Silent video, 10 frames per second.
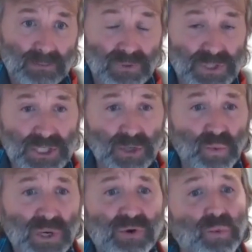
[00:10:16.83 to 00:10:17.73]
Brazil,
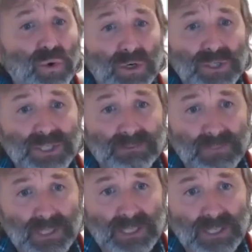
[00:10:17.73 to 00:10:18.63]
wherever it was,
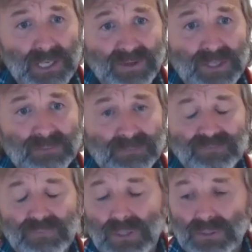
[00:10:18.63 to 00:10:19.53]
and then
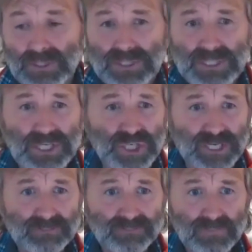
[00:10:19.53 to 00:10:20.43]

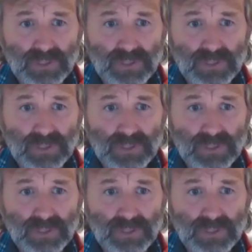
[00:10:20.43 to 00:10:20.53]
teaching.